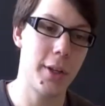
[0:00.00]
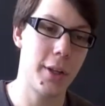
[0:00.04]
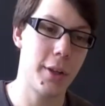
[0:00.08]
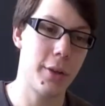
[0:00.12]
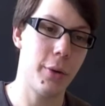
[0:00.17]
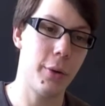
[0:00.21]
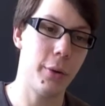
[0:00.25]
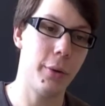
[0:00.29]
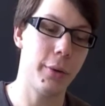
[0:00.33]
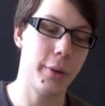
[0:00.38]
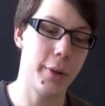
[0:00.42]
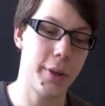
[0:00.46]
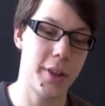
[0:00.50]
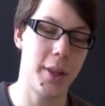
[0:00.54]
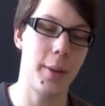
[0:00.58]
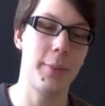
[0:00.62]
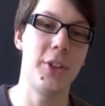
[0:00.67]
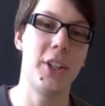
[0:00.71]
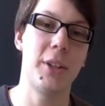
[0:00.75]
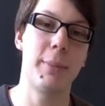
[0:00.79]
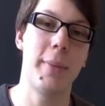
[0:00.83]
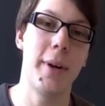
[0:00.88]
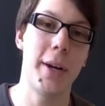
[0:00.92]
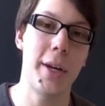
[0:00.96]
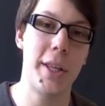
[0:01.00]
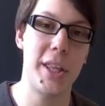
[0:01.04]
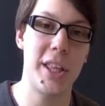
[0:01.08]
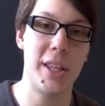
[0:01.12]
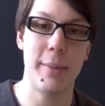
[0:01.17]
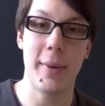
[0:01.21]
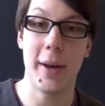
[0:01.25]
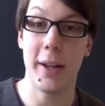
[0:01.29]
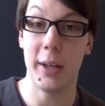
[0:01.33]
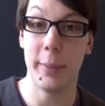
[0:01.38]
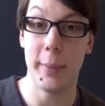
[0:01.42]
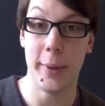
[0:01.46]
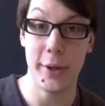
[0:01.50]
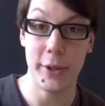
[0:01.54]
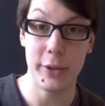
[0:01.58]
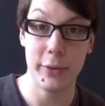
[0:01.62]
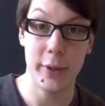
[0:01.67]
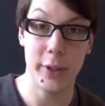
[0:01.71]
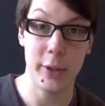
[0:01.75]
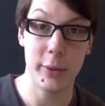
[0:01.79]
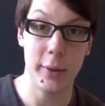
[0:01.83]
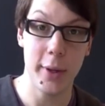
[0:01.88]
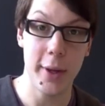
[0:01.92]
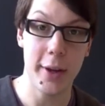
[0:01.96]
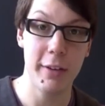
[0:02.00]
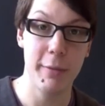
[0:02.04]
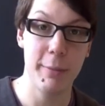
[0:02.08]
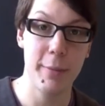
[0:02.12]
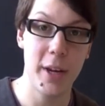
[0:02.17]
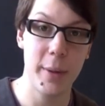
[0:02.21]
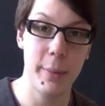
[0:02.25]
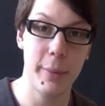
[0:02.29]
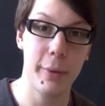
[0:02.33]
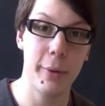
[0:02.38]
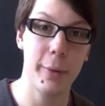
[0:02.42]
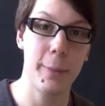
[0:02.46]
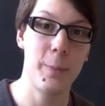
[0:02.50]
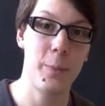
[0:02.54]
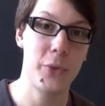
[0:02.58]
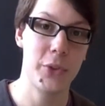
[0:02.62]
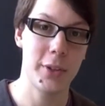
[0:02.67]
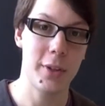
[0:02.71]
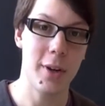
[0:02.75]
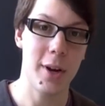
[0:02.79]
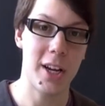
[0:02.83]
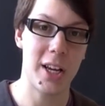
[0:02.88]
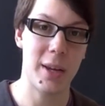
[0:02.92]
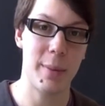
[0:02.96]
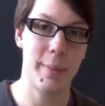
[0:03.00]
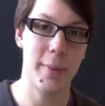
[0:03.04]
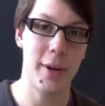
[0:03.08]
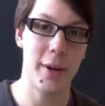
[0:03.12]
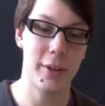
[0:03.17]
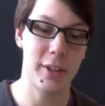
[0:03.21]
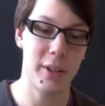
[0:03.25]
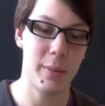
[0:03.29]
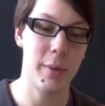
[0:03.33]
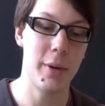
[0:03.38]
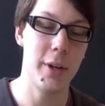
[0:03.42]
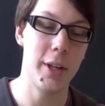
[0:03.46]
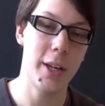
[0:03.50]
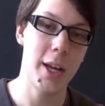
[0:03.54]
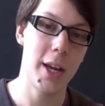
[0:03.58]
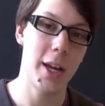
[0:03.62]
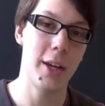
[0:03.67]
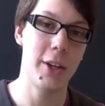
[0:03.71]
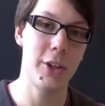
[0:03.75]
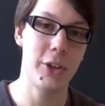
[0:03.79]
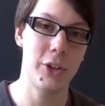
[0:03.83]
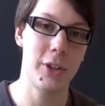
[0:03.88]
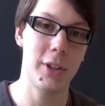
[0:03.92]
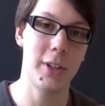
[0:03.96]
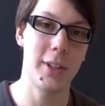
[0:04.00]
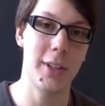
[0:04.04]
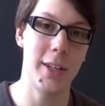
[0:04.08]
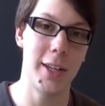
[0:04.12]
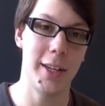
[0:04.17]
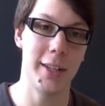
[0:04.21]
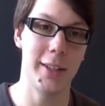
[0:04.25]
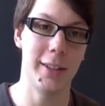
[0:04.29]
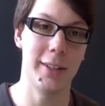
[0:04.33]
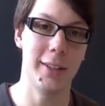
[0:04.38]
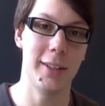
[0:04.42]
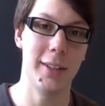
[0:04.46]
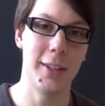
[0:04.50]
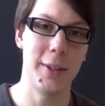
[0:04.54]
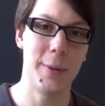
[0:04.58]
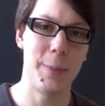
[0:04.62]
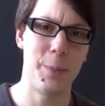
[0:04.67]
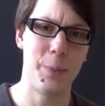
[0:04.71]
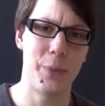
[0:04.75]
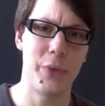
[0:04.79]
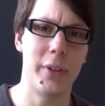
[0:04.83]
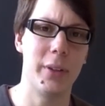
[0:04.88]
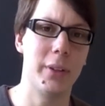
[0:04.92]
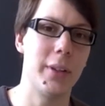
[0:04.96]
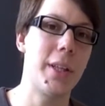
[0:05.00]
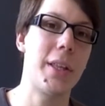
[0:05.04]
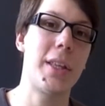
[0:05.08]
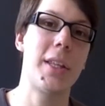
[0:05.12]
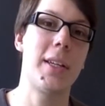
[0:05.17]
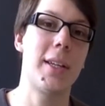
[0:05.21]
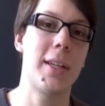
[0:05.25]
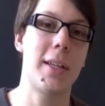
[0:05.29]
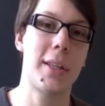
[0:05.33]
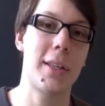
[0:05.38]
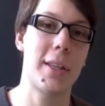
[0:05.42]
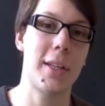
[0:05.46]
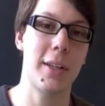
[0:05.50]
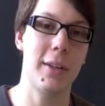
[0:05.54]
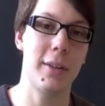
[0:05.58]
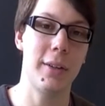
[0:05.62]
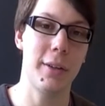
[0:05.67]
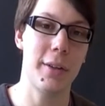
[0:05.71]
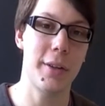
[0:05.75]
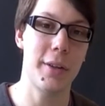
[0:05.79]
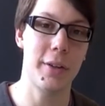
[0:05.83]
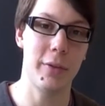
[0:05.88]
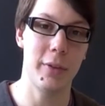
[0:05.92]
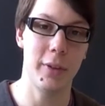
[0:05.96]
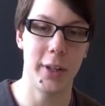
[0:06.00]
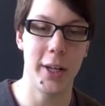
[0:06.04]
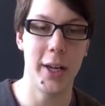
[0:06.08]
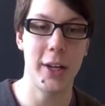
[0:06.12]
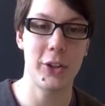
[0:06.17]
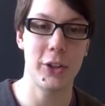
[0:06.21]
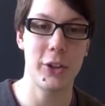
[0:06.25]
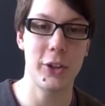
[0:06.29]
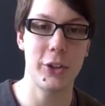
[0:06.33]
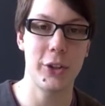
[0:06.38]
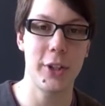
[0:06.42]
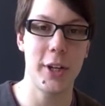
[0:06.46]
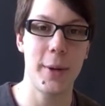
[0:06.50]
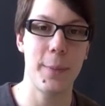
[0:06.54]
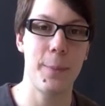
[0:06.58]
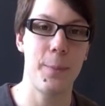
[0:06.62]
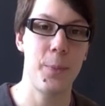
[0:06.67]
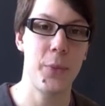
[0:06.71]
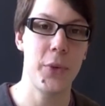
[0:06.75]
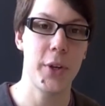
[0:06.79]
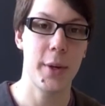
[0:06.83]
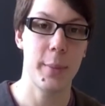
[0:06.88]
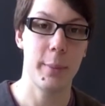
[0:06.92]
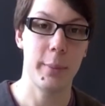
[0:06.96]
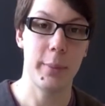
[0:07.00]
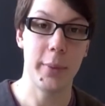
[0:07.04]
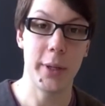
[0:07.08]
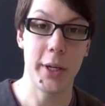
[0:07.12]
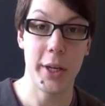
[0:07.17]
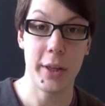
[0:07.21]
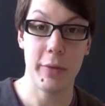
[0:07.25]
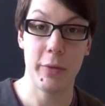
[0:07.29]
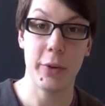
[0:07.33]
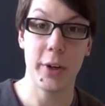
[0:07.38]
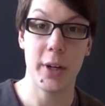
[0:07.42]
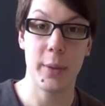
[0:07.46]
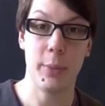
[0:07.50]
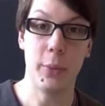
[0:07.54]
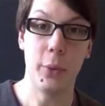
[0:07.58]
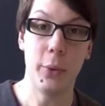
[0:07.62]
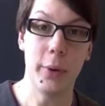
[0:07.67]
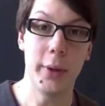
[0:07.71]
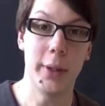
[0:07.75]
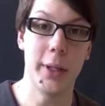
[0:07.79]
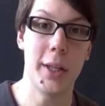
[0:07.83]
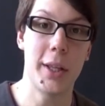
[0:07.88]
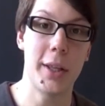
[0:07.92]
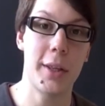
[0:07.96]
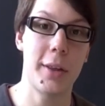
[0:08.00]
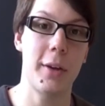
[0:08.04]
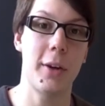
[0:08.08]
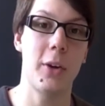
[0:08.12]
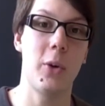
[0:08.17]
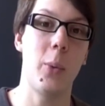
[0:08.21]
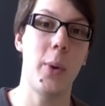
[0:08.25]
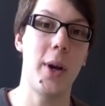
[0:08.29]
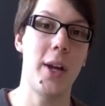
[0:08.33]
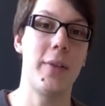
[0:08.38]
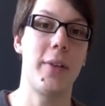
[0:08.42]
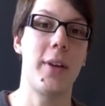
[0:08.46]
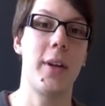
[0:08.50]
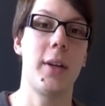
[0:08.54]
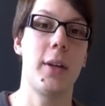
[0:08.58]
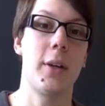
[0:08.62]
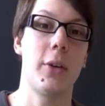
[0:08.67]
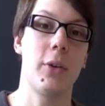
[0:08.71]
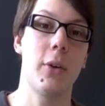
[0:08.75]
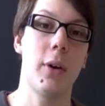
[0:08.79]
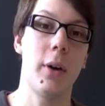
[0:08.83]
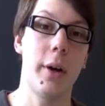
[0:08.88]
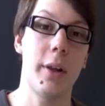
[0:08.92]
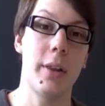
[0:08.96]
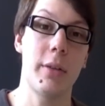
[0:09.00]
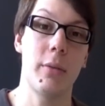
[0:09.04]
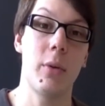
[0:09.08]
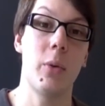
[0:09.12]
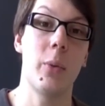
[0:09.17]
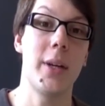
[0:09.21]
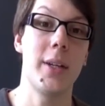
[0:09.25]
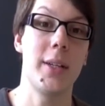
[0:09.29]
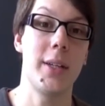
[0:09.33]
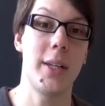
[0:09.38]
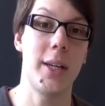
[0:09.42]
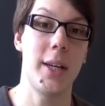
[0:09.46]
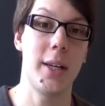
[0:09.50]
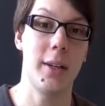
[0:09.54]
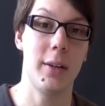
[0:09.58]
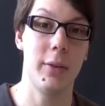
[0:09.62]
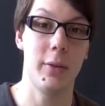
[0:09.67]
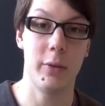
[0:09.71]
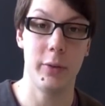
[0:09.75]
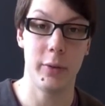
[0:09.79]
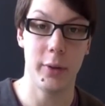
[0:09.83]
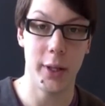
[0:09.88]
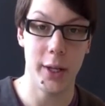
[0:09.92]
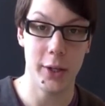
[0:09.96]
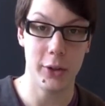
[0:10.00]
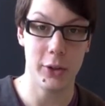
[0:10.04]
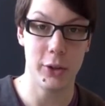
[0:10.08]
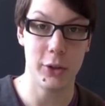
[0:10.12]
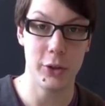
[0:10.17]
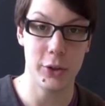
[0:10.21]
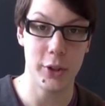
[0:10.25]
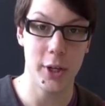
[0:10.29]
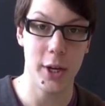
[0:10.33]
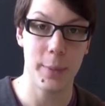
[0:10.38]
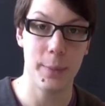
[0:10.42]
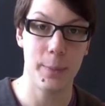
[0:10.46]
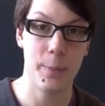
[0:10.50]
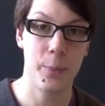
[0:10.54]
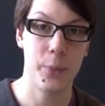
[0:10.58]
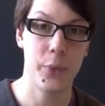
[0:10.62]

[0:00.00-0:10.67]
This whole subject might seem elementary to a lot of people, talking about communication and listening skills in a relationship, but it's very important. This is our way of getting across what we need in a relationship